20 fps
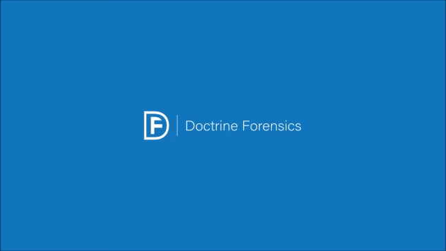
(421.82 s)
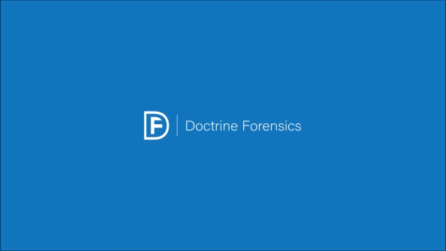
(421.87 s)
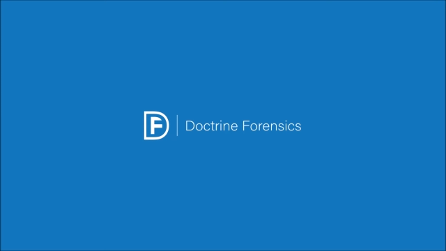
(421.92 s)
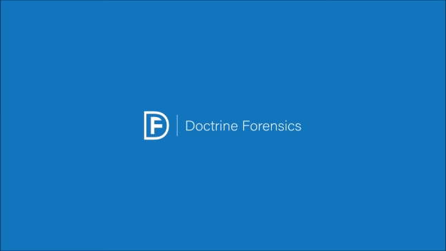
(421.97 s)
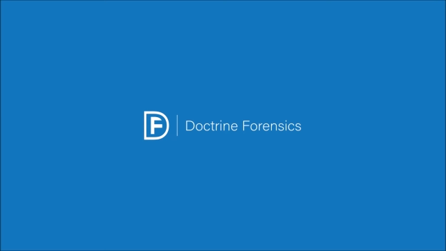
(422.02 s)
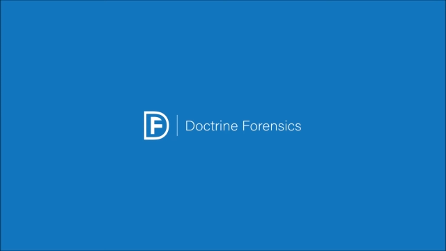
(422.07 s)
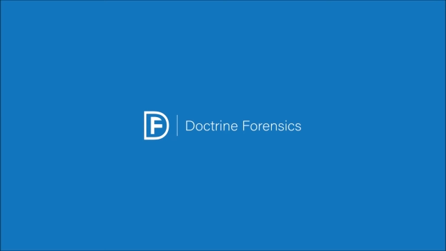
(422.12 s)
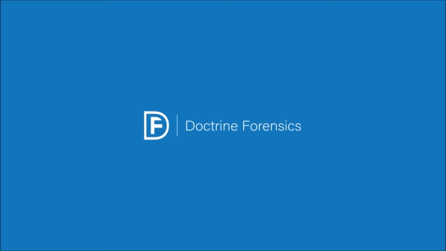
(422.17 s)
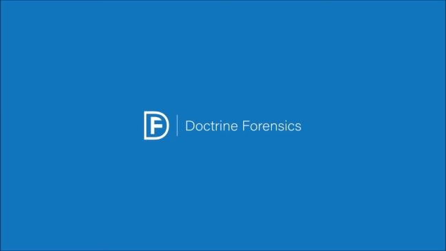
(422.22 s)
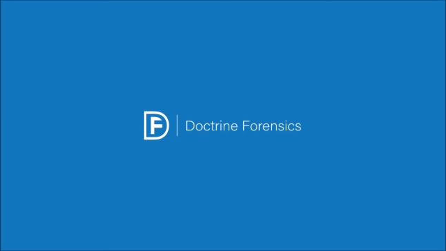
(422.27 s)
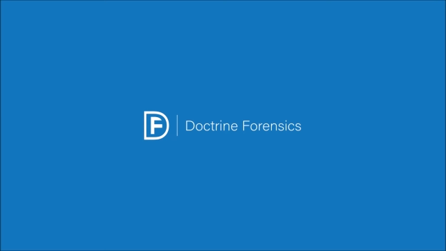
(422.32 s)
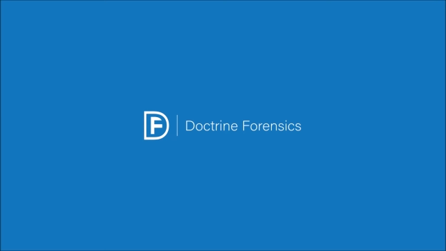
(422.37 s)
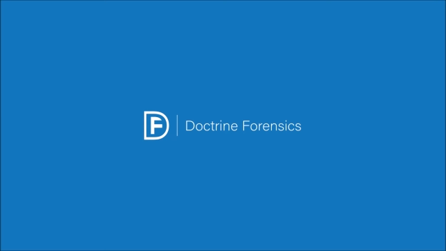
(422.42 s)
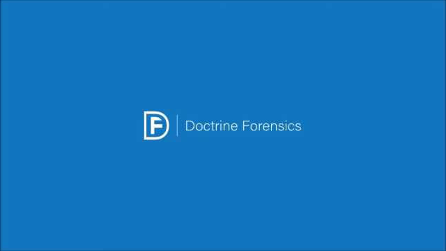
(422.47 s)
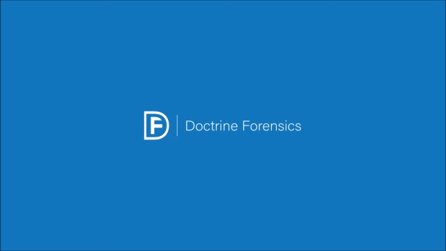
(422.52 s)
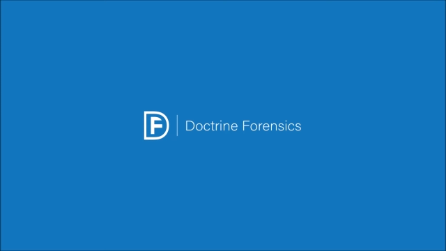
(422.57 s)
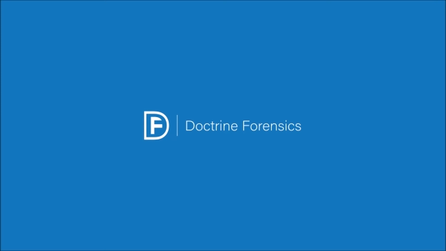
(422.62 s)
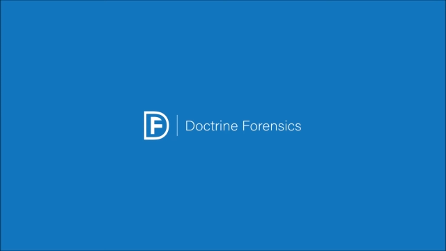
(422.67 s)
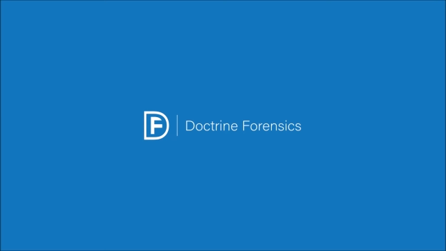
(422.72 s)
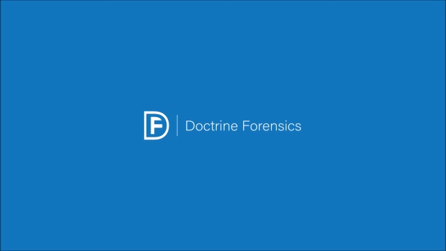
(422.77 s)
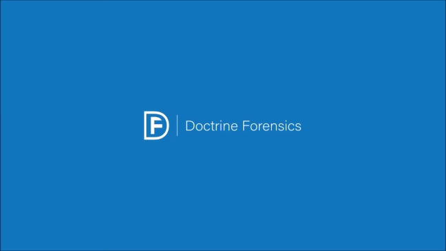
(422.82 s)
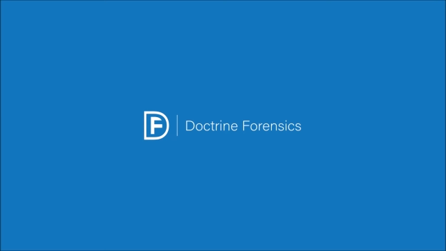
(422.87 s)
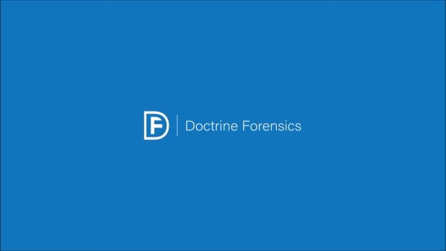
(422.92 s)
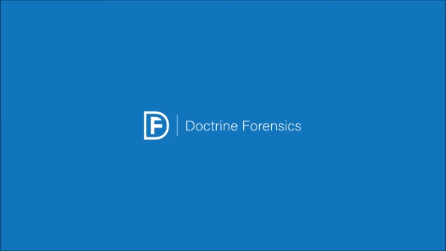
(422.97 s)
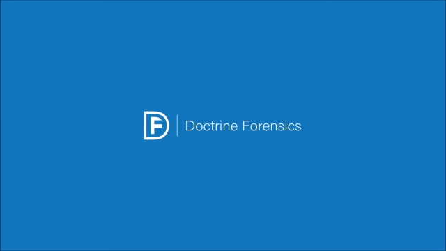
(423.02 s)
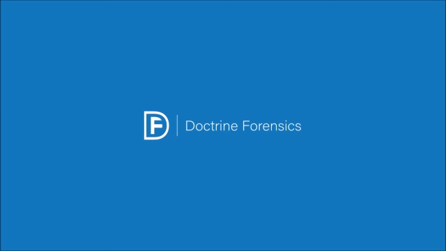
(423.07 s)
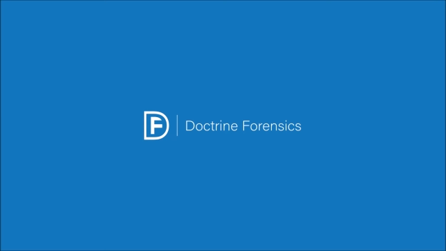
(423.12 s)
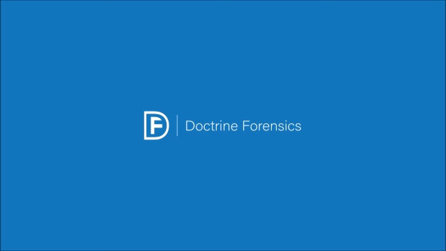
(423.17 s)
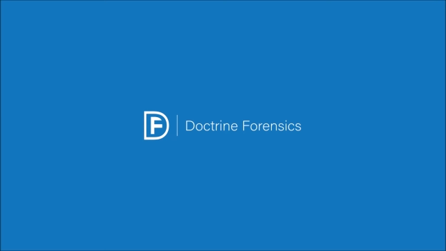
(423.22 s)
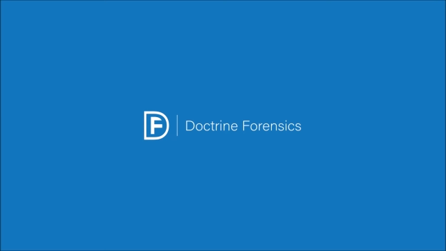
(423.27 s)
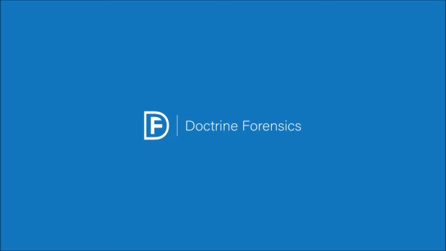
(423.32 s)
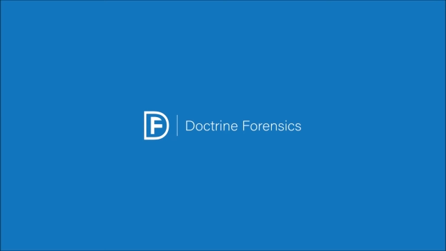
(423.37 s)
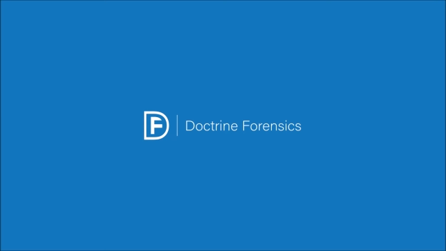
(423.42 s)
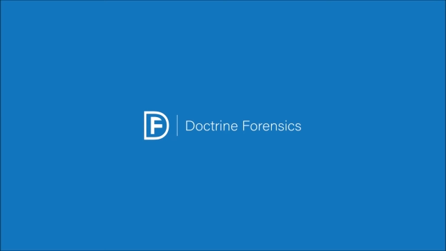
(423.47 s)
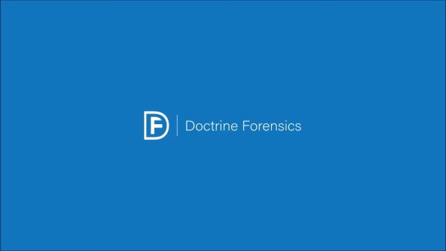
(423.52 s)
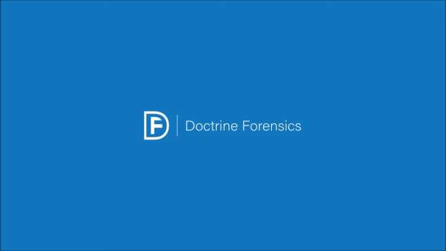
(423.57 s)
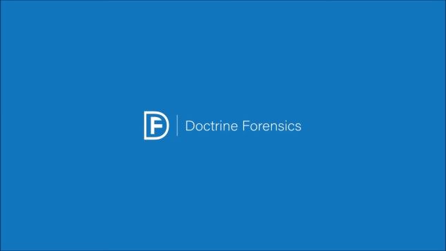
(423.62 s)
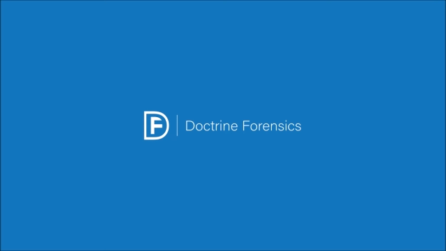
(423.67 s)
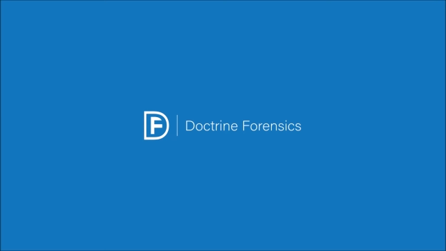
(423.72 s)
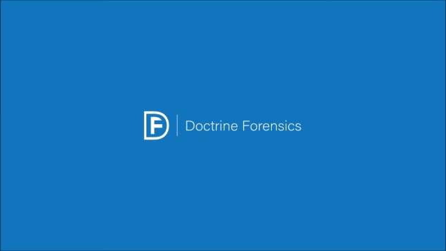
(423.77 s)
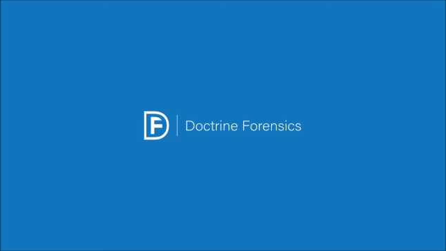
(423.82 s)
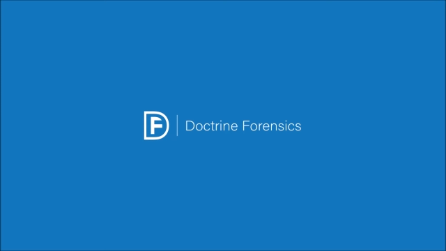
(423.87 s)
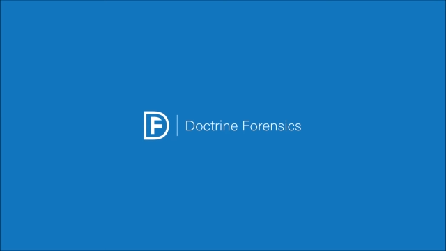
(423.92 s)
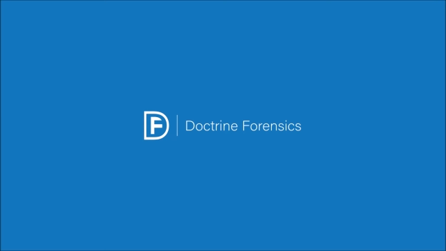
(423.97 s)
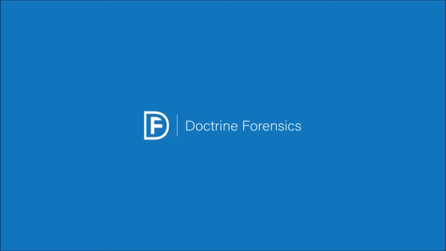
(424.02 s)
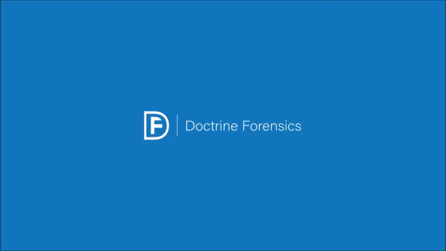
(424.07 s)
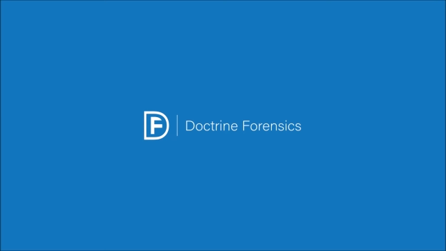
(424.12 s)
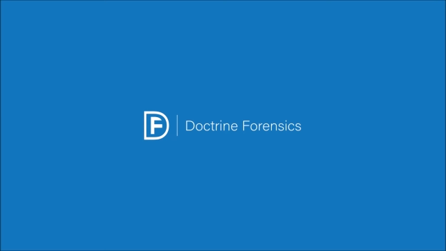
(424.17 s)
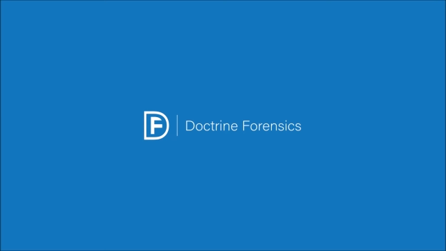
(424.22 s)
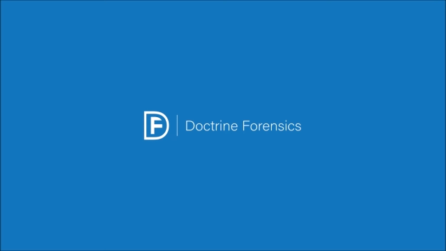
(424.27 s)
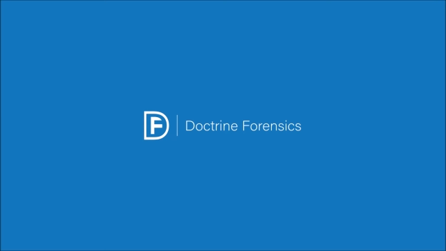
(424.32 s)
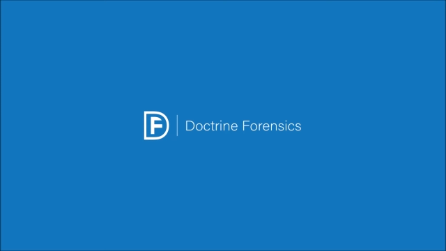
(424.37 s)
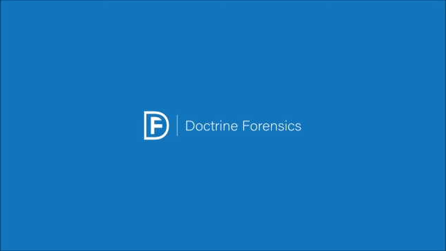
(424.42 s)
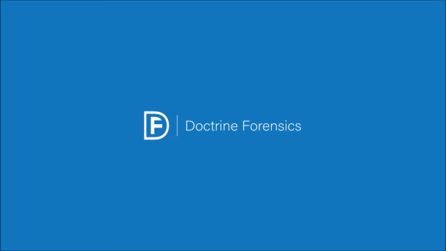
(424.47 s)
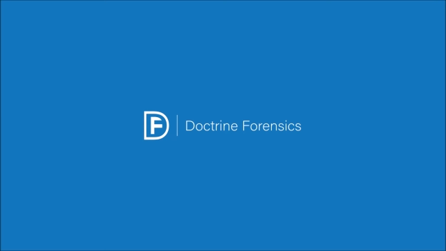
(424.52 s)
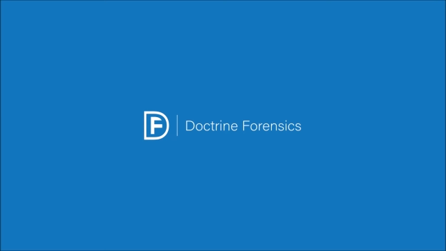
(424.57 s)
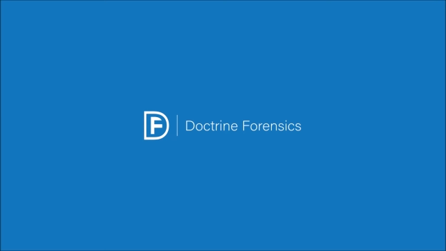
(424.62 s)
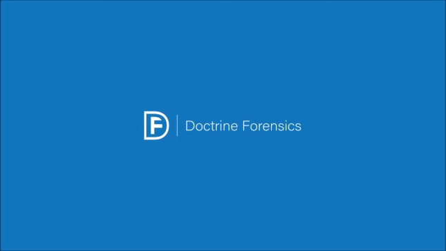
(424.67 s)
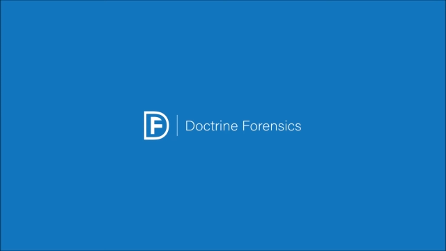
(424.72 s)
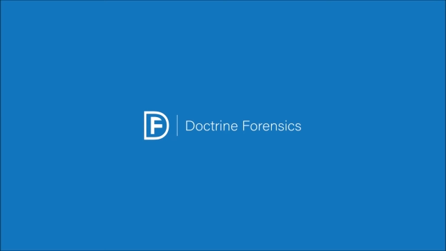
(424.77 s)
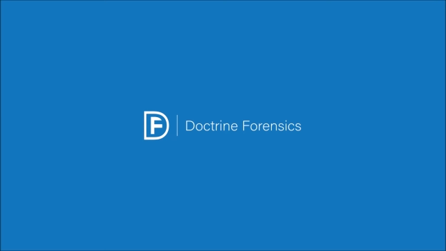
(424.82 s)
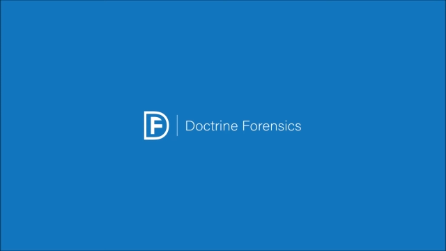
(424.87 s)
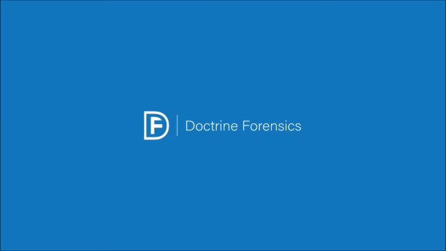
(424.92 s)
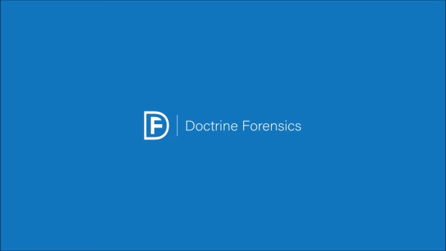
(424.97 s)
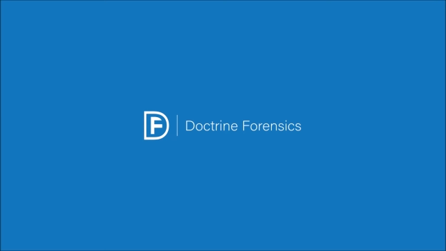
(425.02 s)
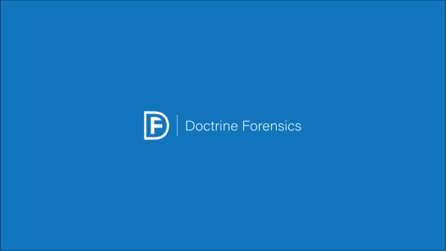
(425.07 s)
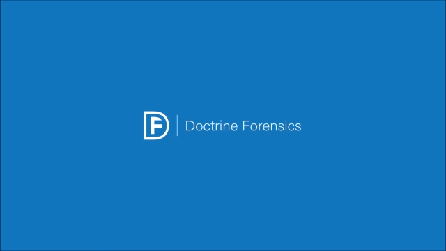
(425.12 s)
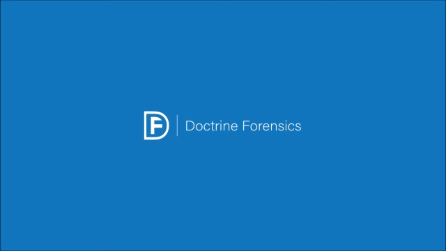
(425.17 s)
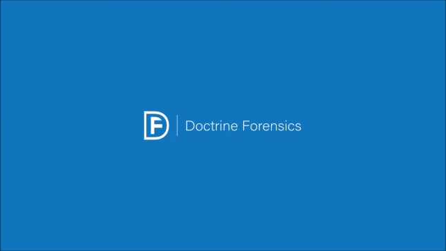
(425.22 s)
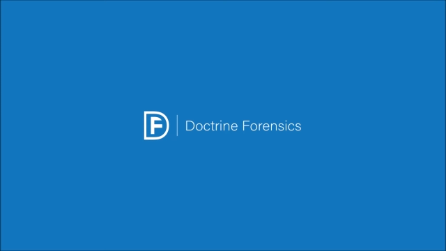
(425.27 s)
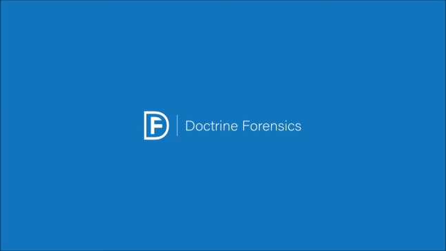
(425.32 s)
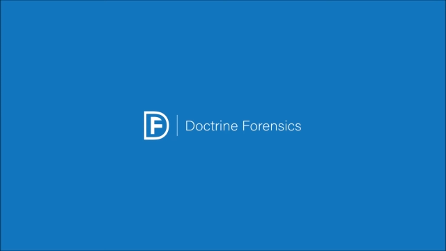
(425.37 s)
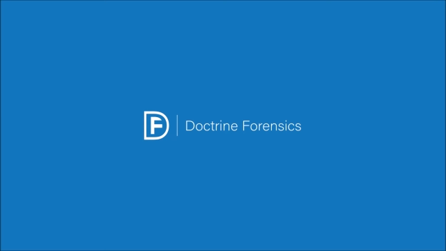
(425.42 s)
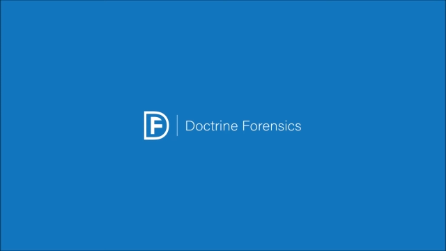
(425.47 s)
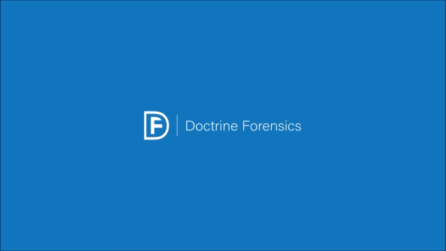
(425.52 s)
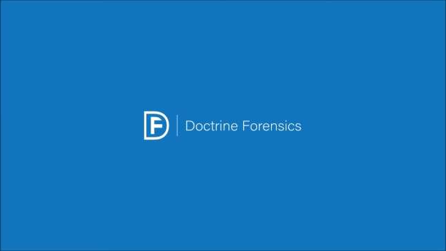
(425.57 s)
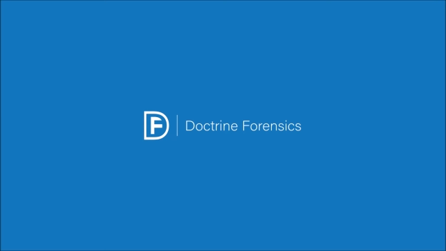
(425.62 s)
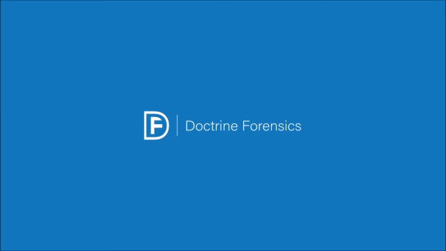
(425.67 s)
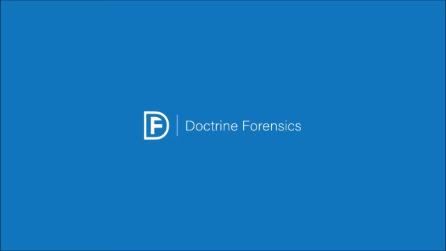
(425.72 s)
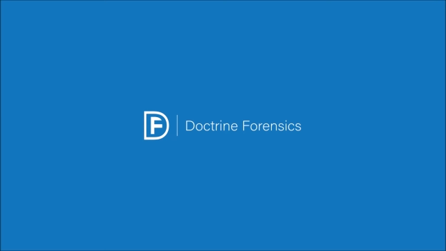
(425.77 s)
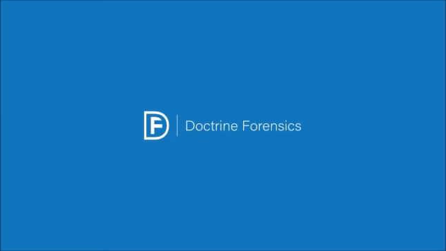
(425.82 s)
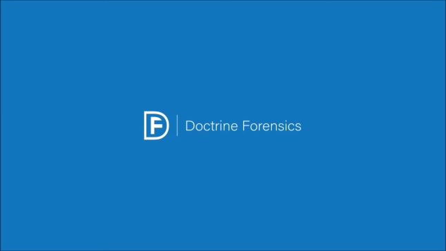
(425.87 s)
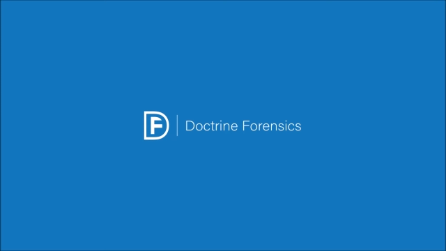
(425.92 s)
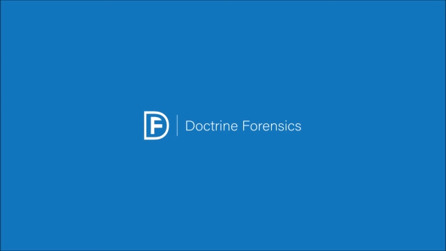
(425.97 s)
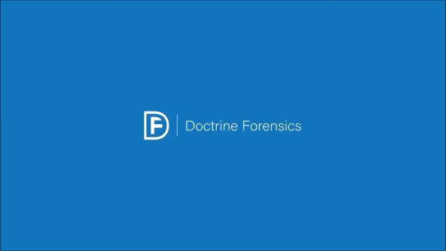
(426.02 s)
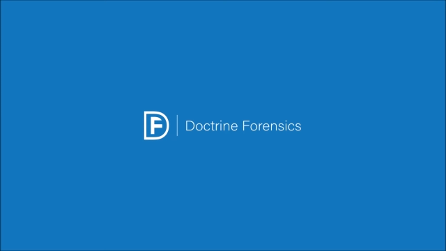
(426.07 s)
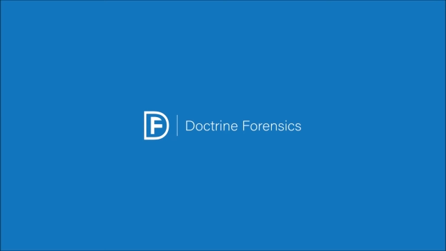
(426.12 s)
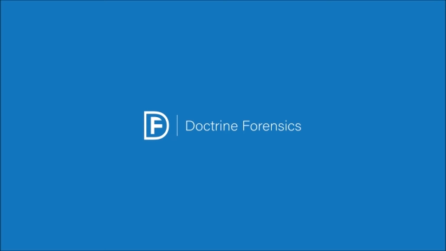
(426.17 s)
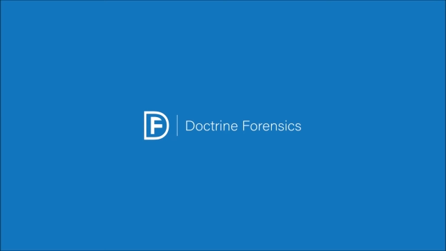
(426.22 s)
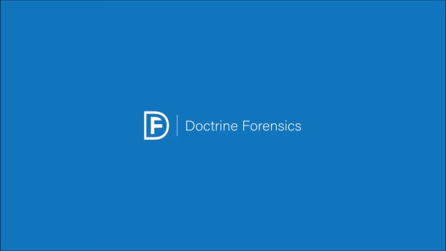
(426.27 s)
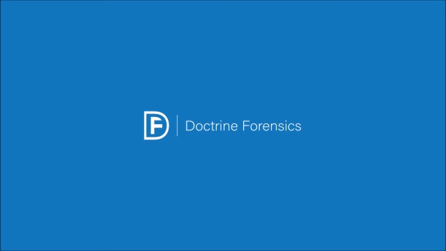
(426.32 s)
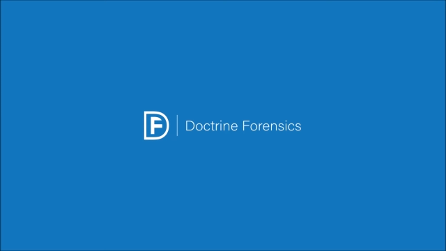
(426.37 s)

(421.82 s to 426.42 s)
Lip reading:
No face is visible, so there are no lips to read.